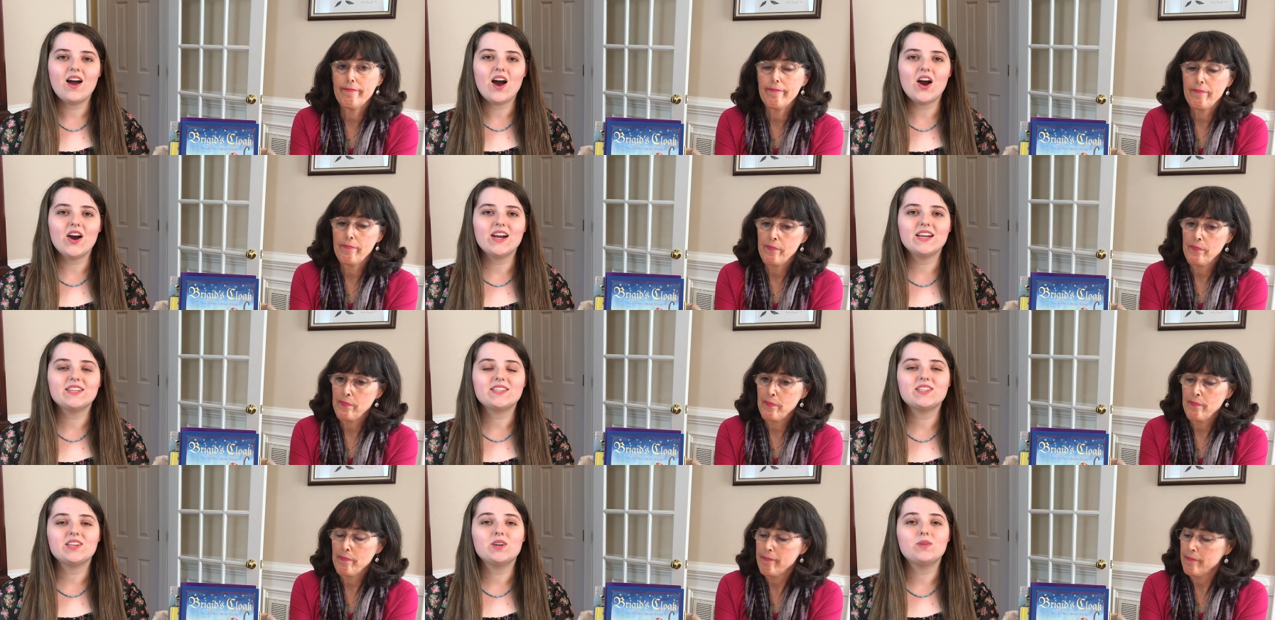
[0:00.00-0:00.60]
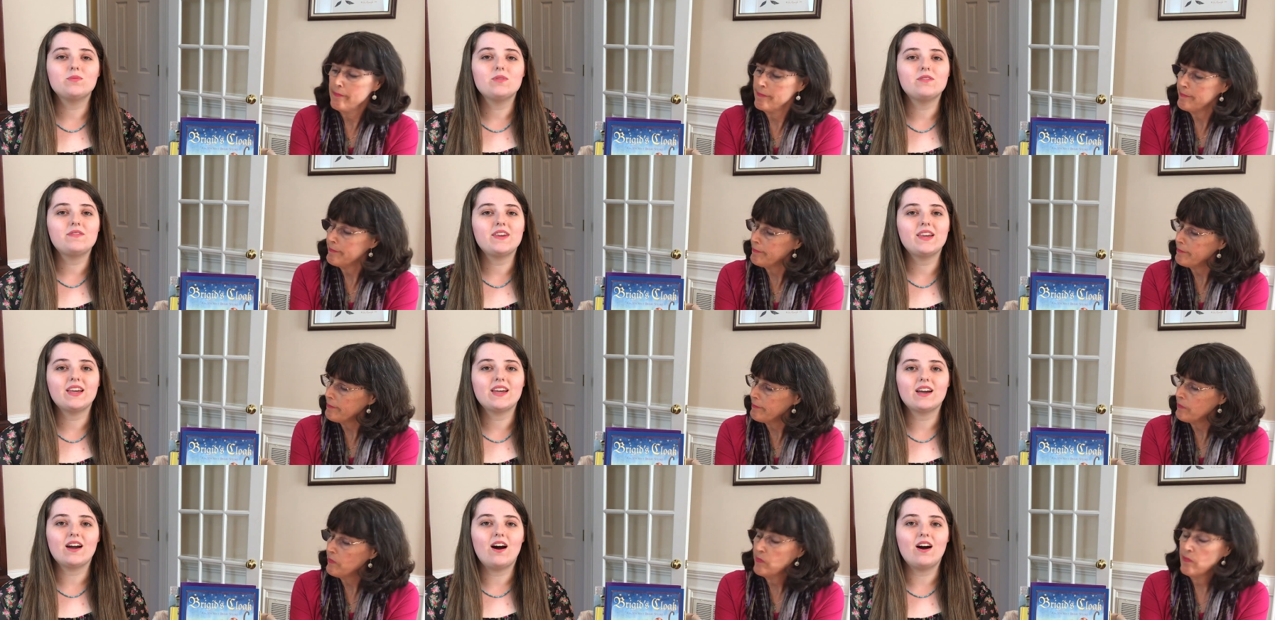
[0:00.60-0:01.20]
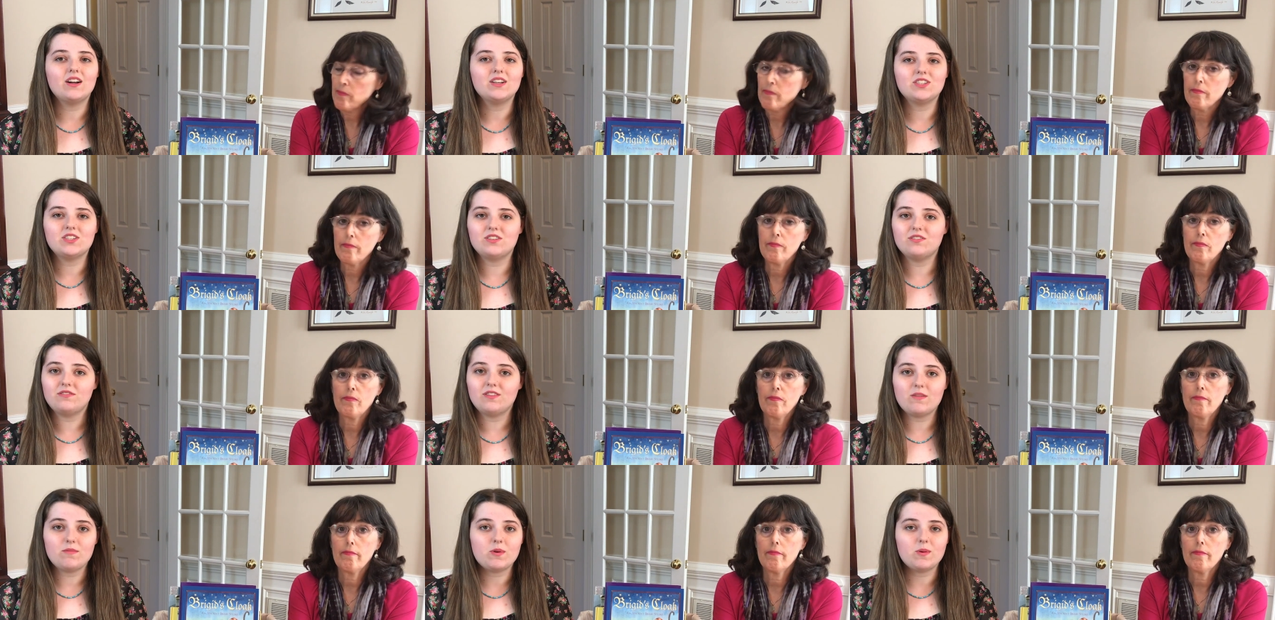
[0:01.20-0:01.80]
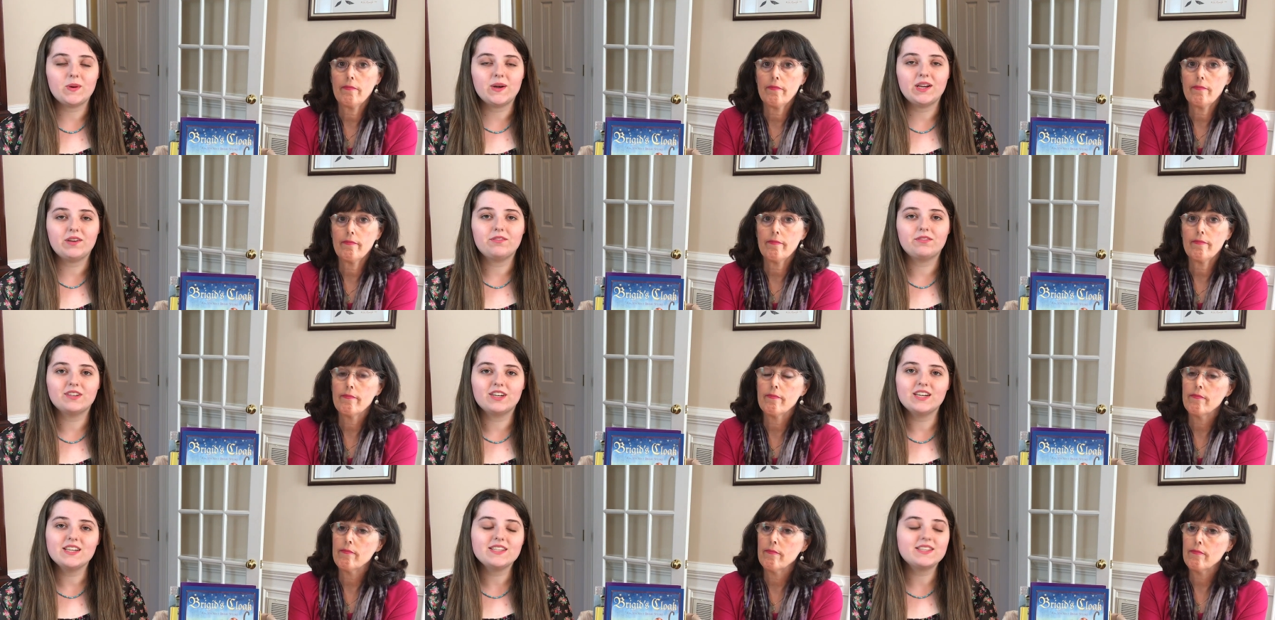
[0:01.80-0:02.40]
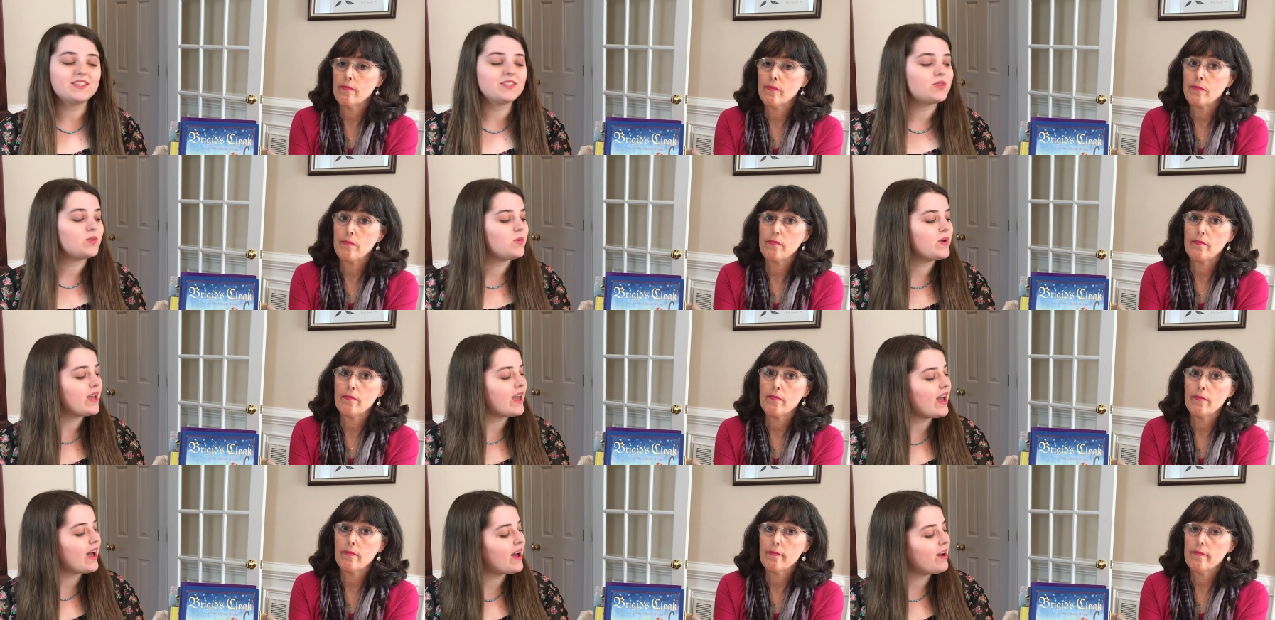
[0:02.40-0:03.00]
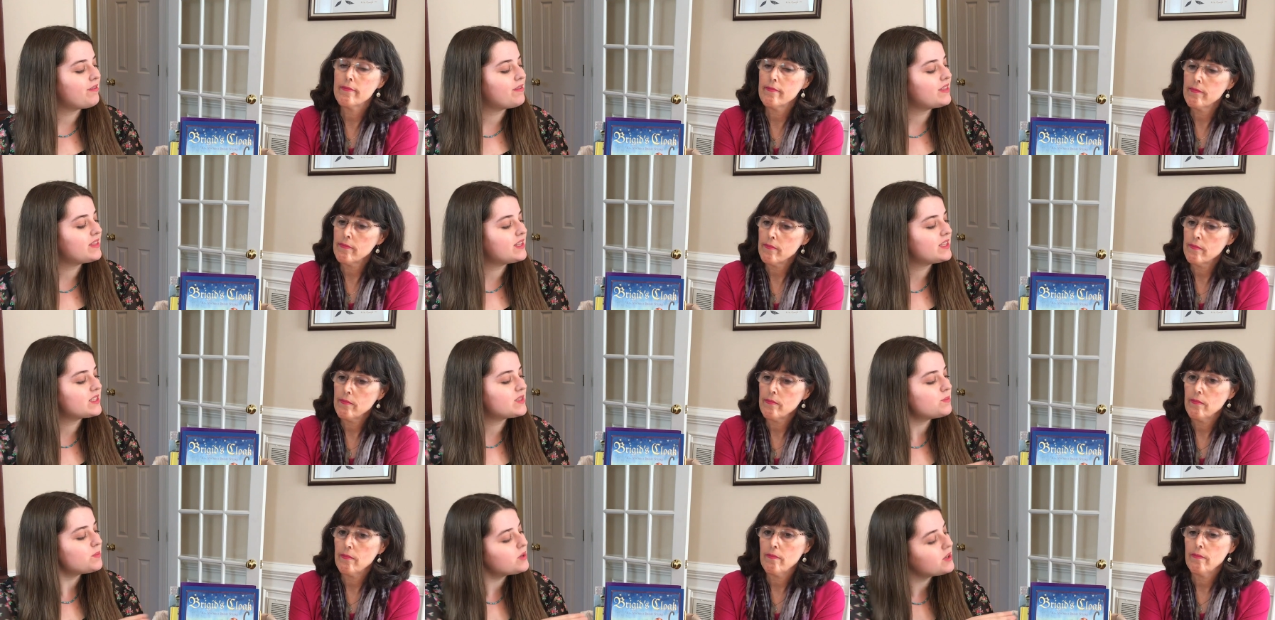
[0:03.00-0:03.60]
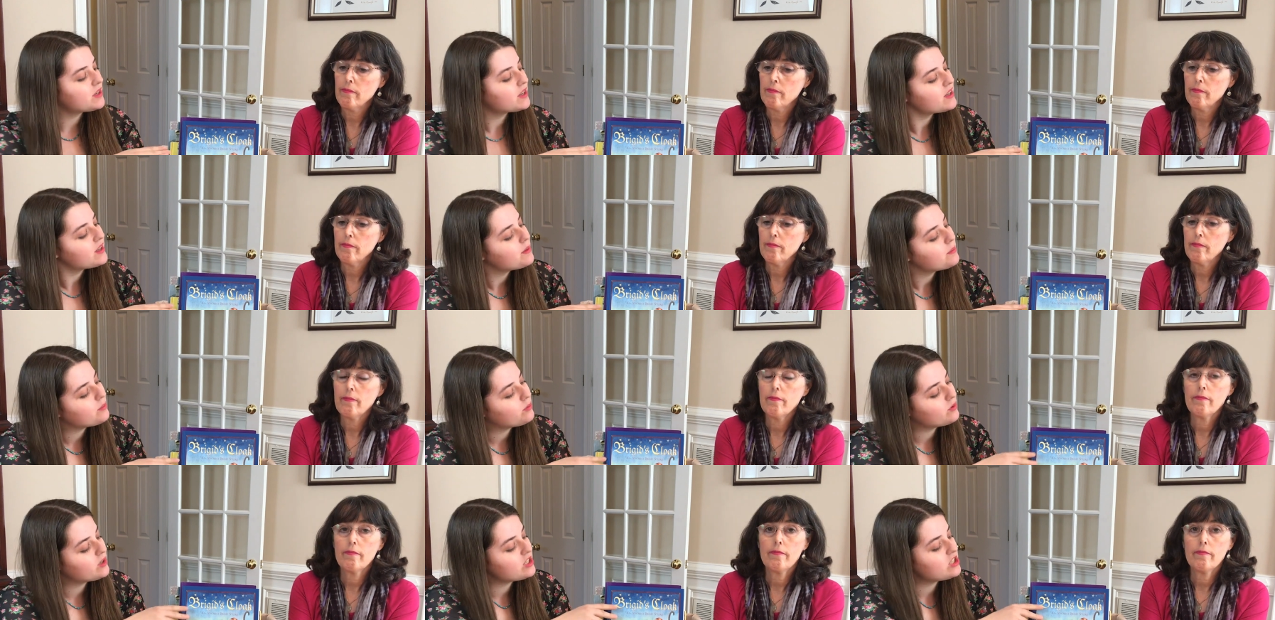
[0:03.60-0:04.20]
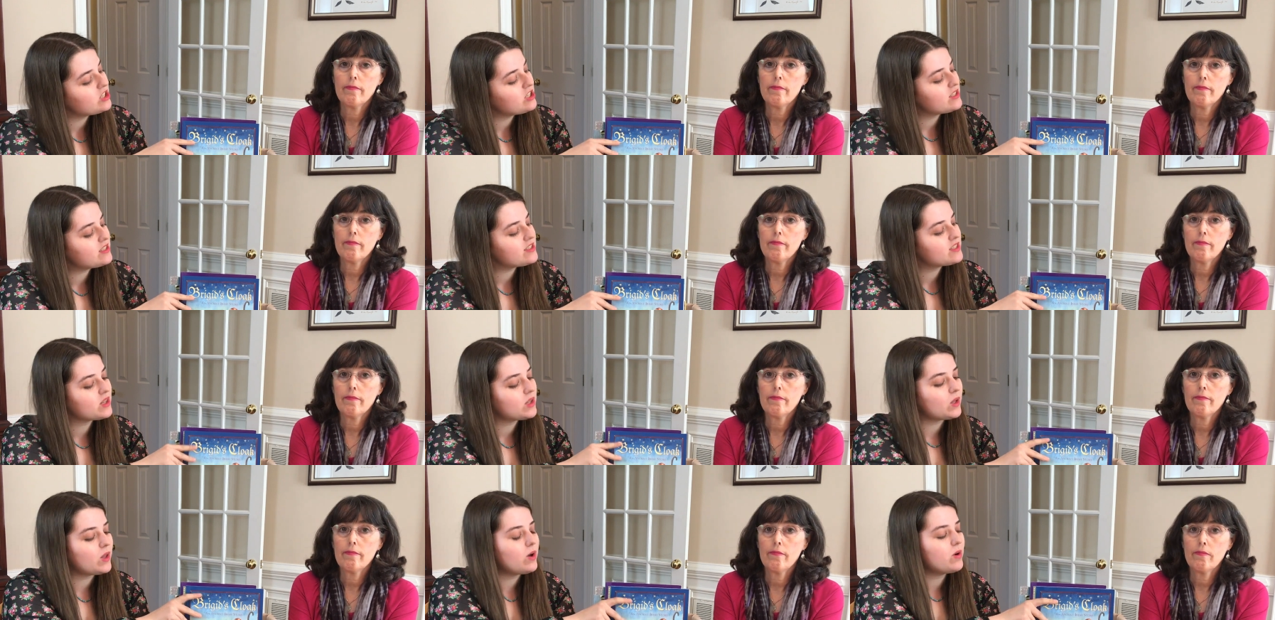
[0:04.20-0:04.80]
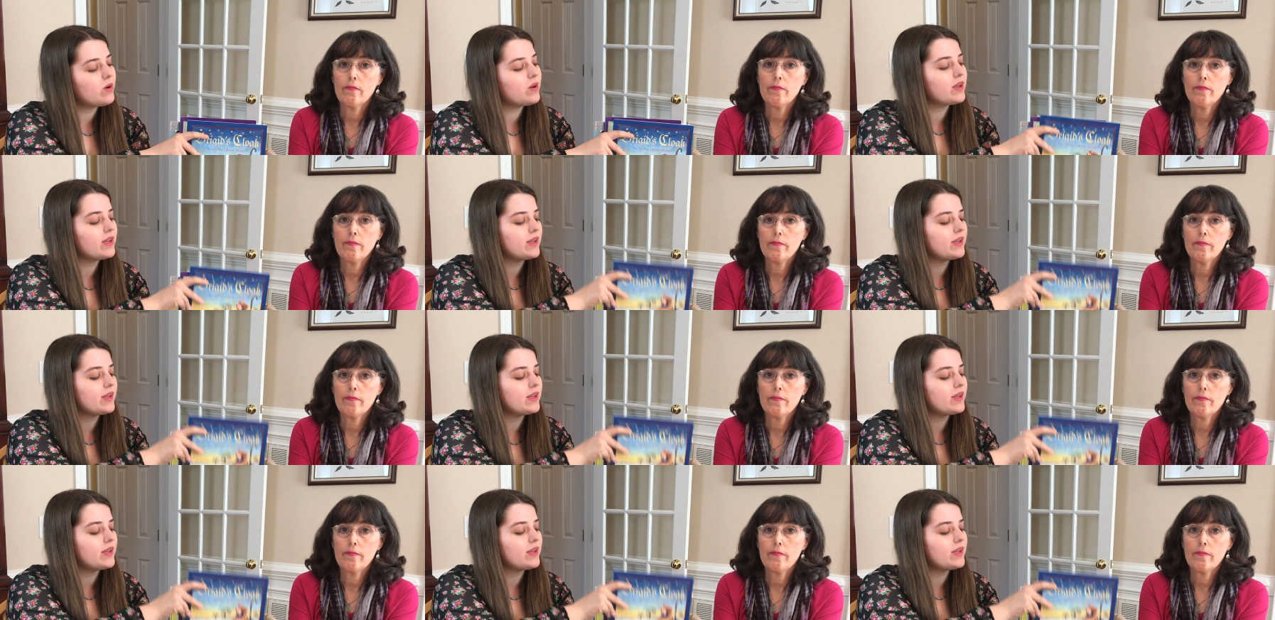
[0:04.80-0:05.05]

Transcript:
Speaker 1: All right, so moving on to February 1st, we have this book, Brigid's Cloak,